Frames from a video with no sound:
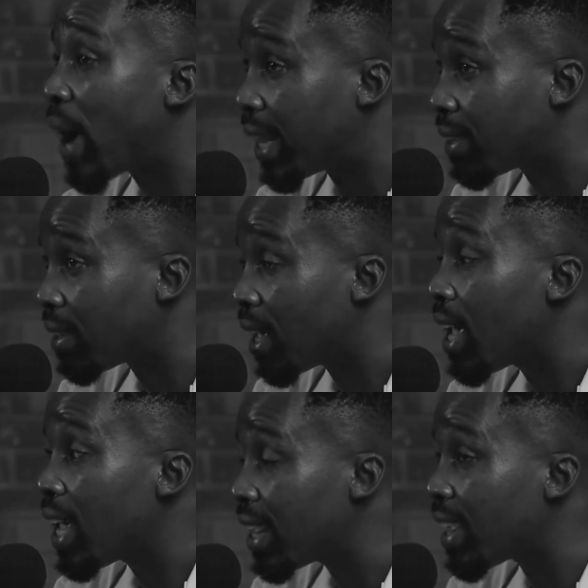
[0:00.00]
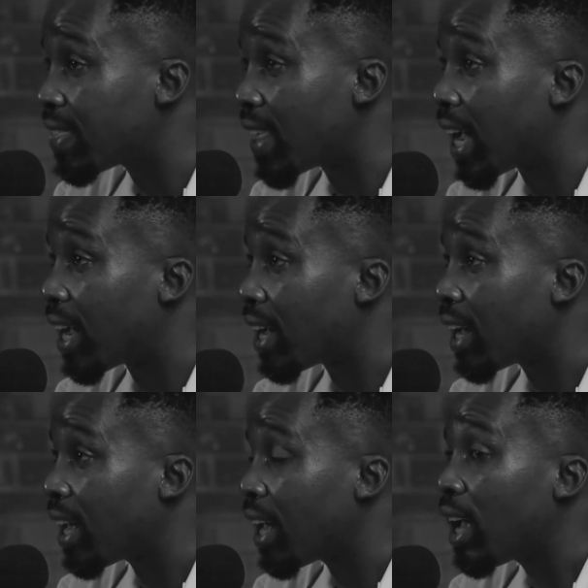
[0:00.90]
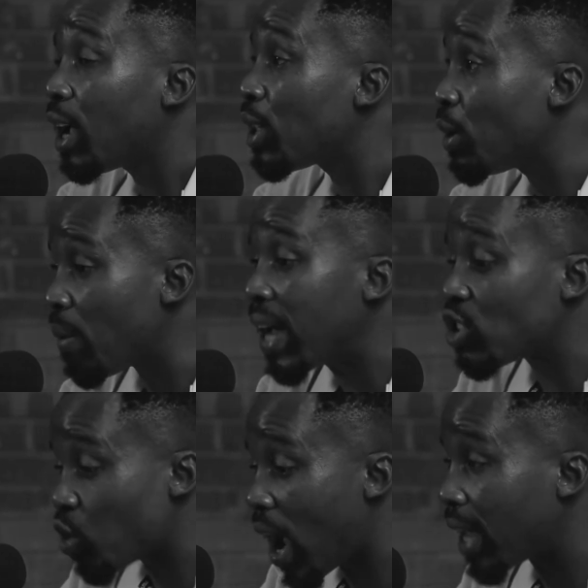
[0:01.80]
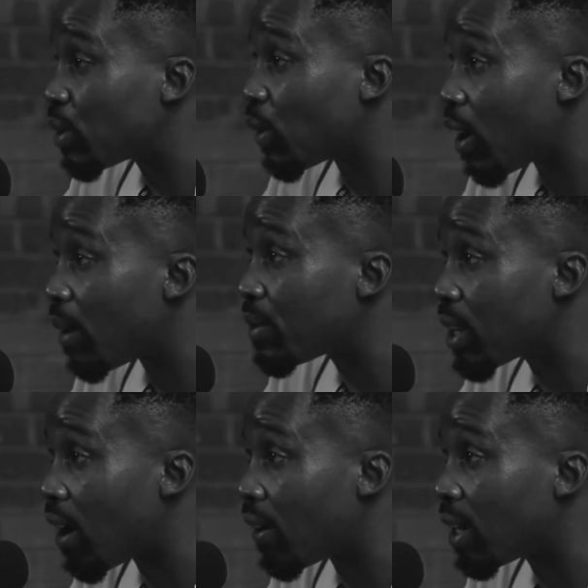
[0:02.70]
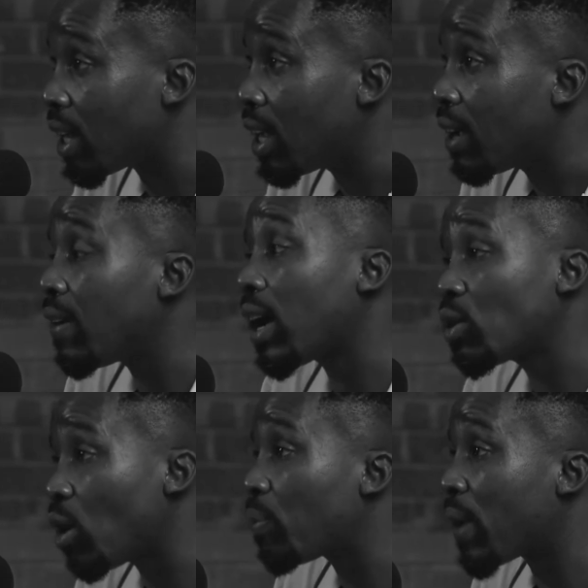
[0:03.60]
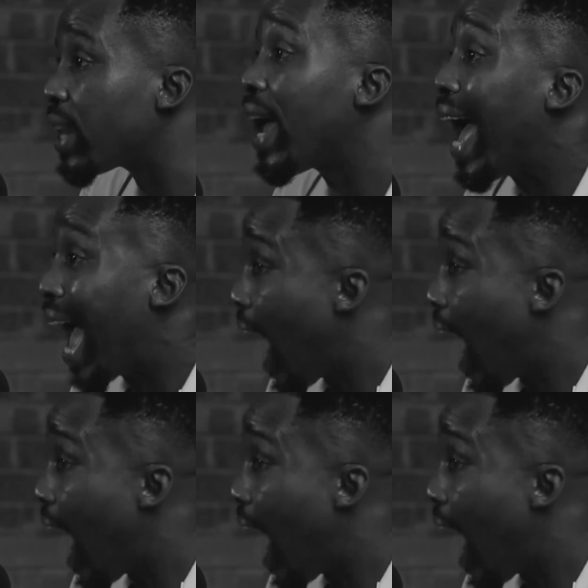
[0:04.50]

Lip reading: but here's the thing. You might try to calm down. You're like, no, brother,